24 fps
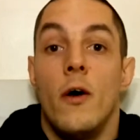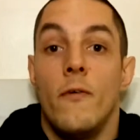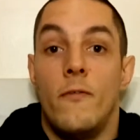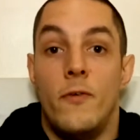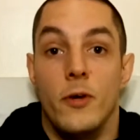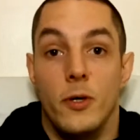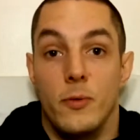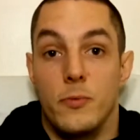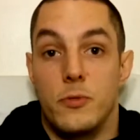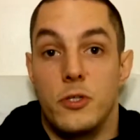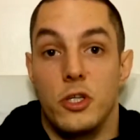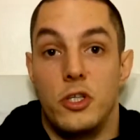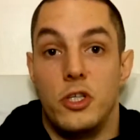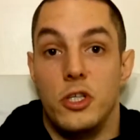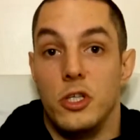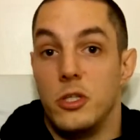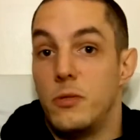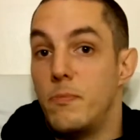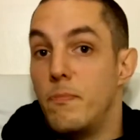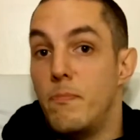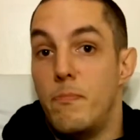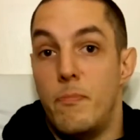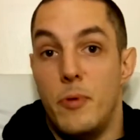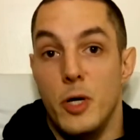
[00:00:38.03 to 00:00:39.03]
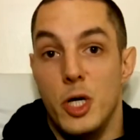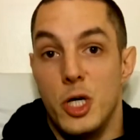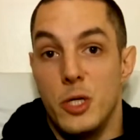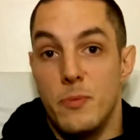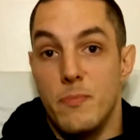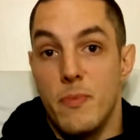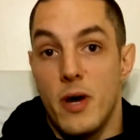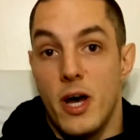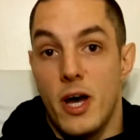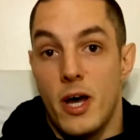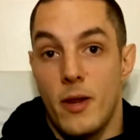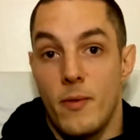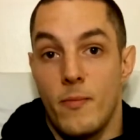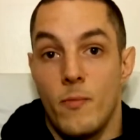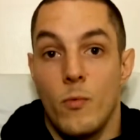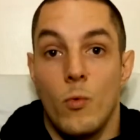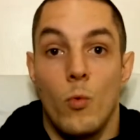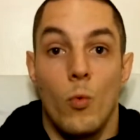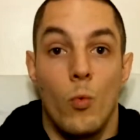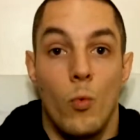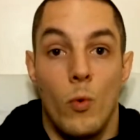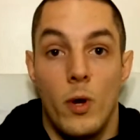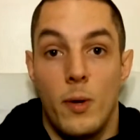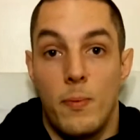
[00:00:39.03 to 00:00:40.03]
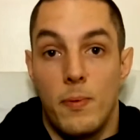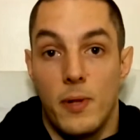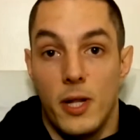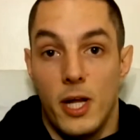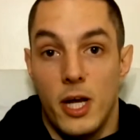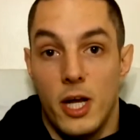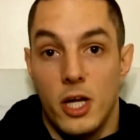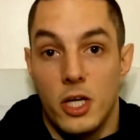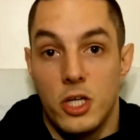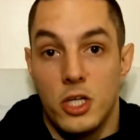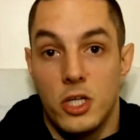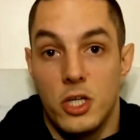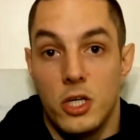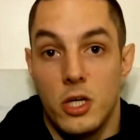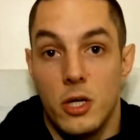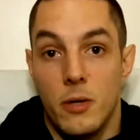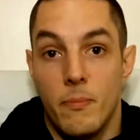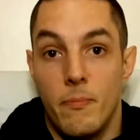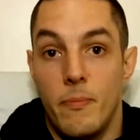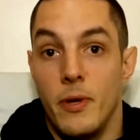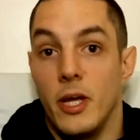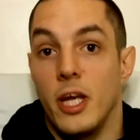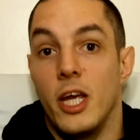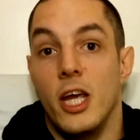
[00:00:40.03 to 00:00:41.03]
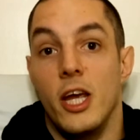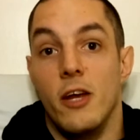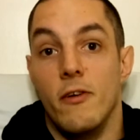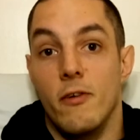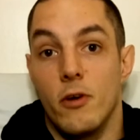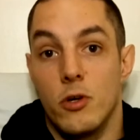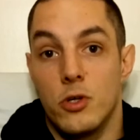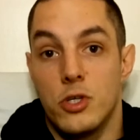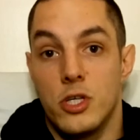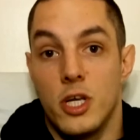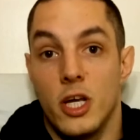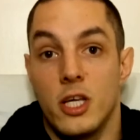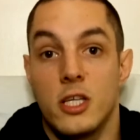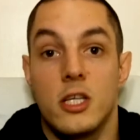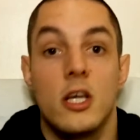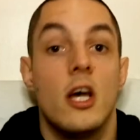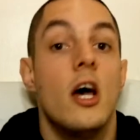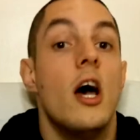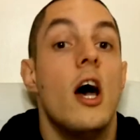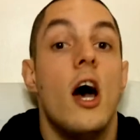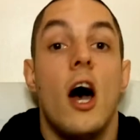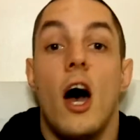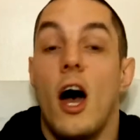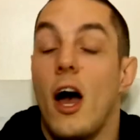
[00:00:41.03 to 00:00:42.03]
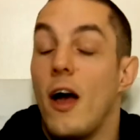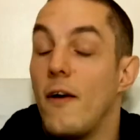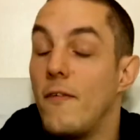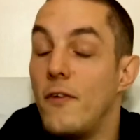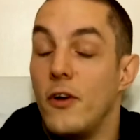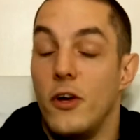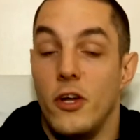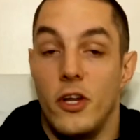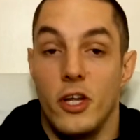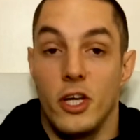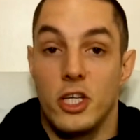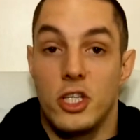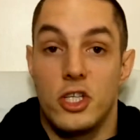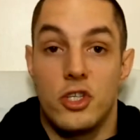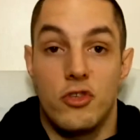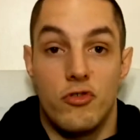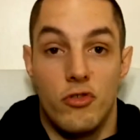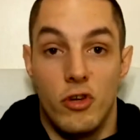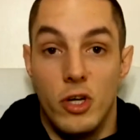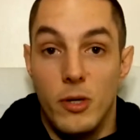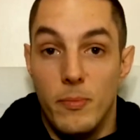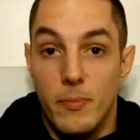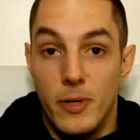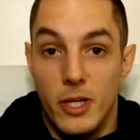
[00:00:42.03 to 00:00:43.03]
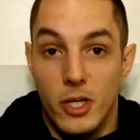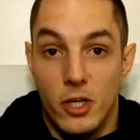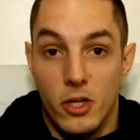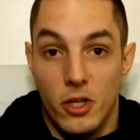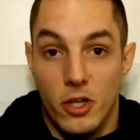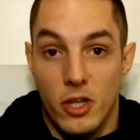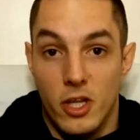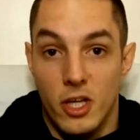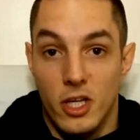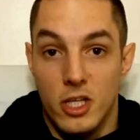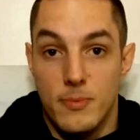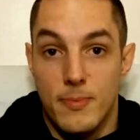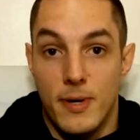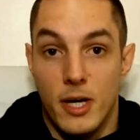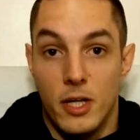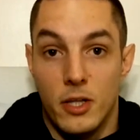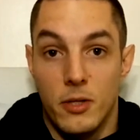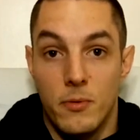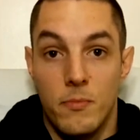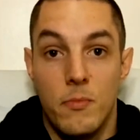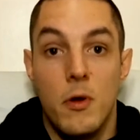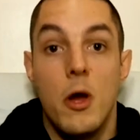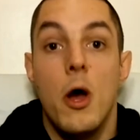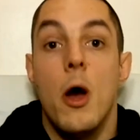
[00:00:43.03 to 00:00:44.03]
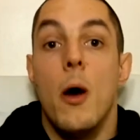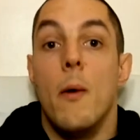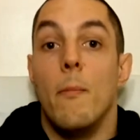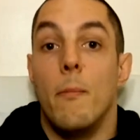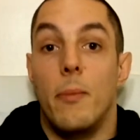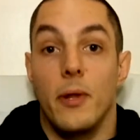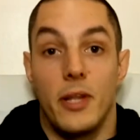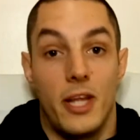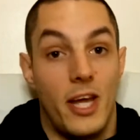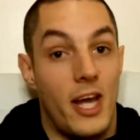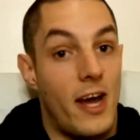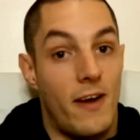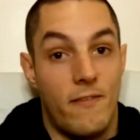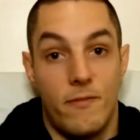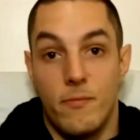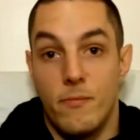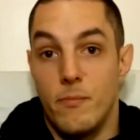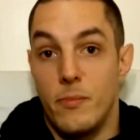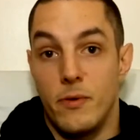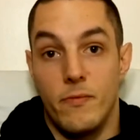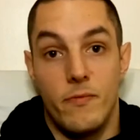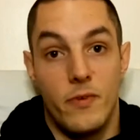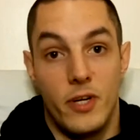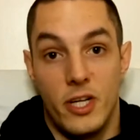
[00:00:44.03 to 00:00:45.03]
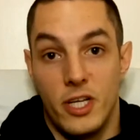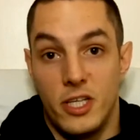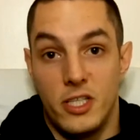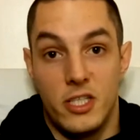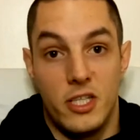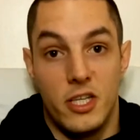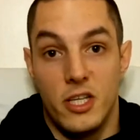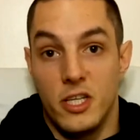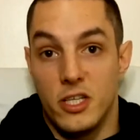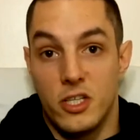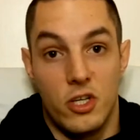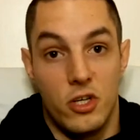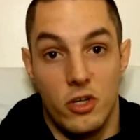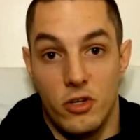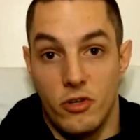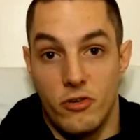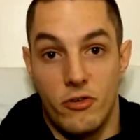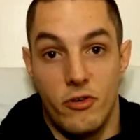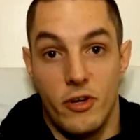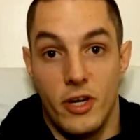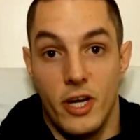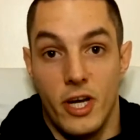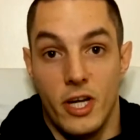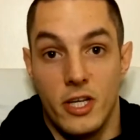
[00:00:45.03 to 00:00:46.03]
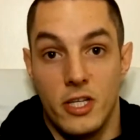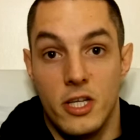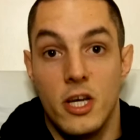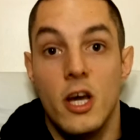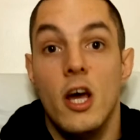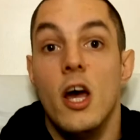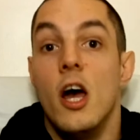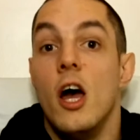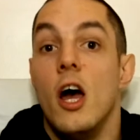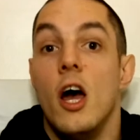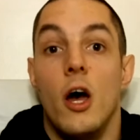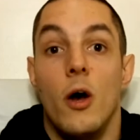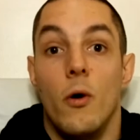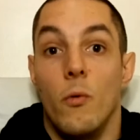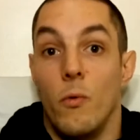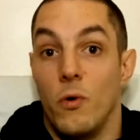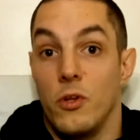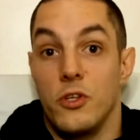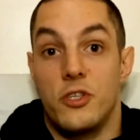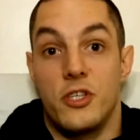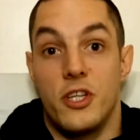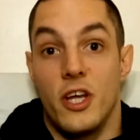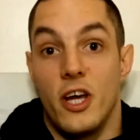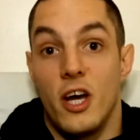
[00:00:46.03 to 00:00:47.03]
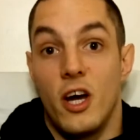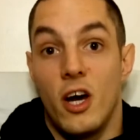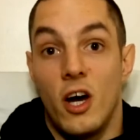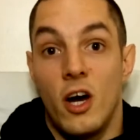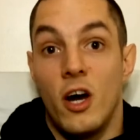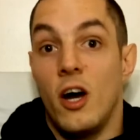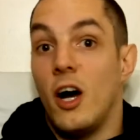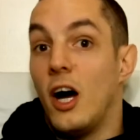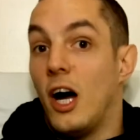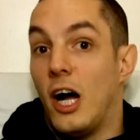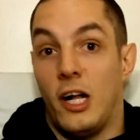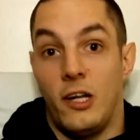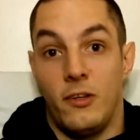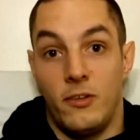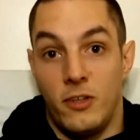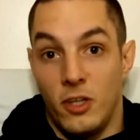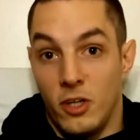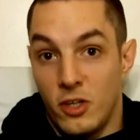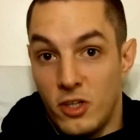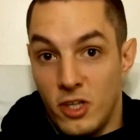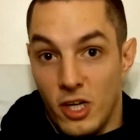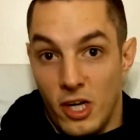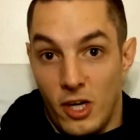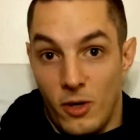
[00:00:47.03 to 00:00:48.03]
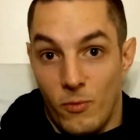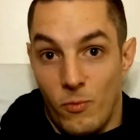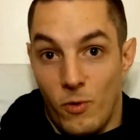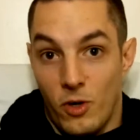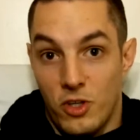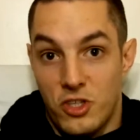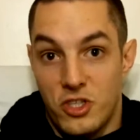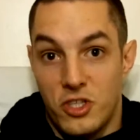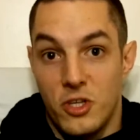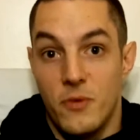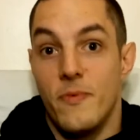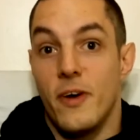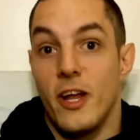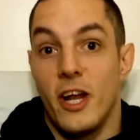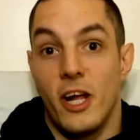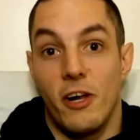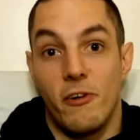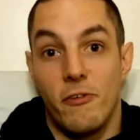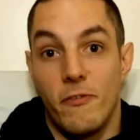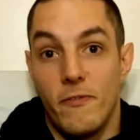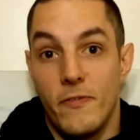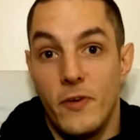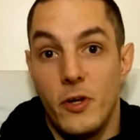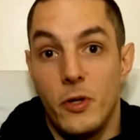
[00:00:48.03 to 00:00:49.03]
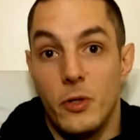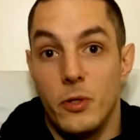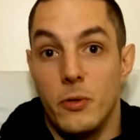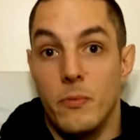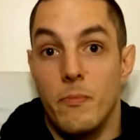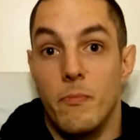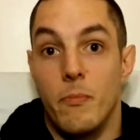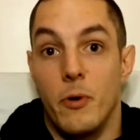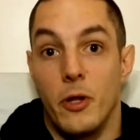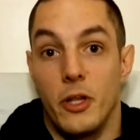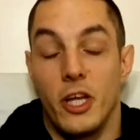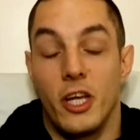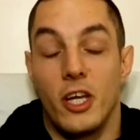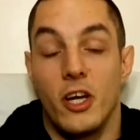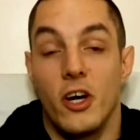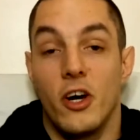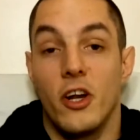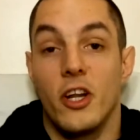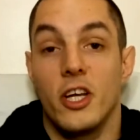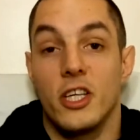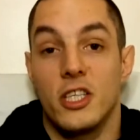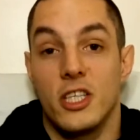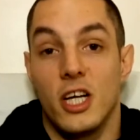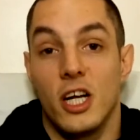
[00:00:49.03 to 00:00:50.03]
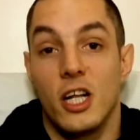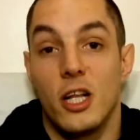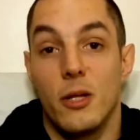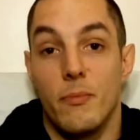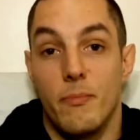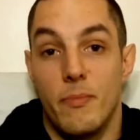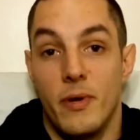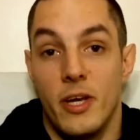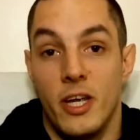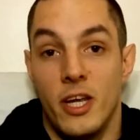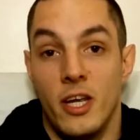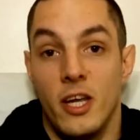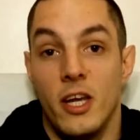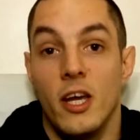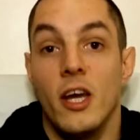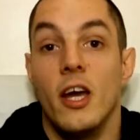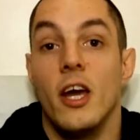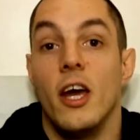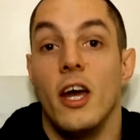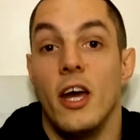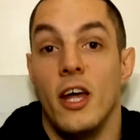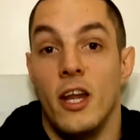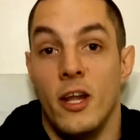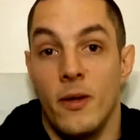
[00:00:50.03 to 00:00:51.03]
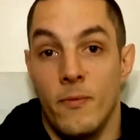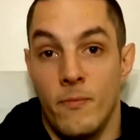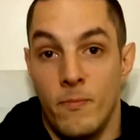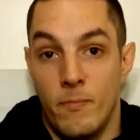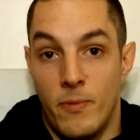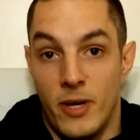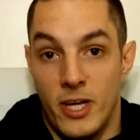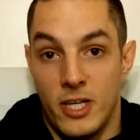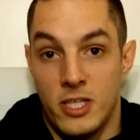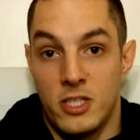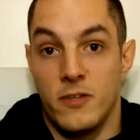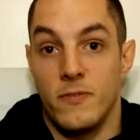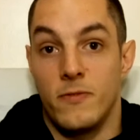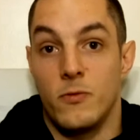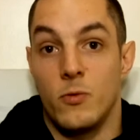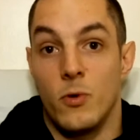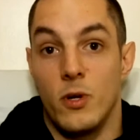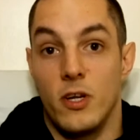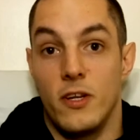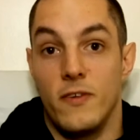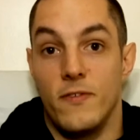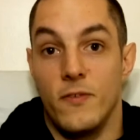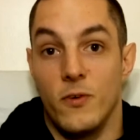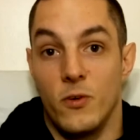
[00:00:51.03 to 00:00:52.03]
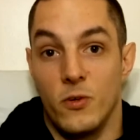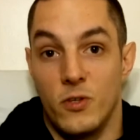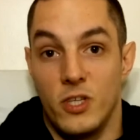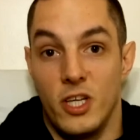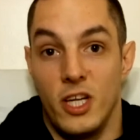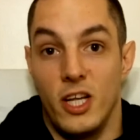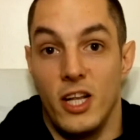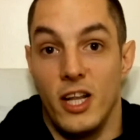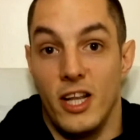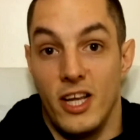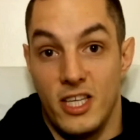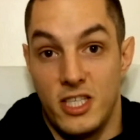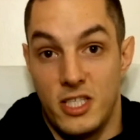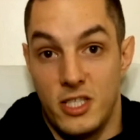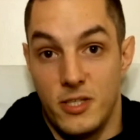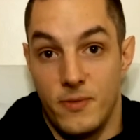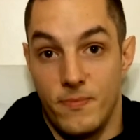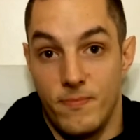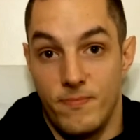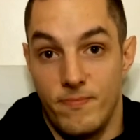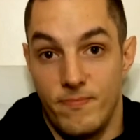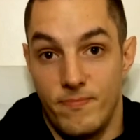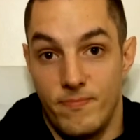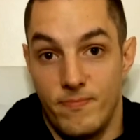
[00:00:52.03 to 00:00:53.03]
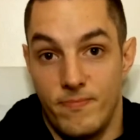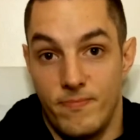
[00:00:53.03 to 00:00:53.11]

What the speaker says: Films such as Birdman, Whiplash, Big Hero 6. I've heard extremely good things about them, but they haven't been released in this country yet. Once they are, I'll watch them and I'll review them, but they can't exactly be in a best of 2014 list.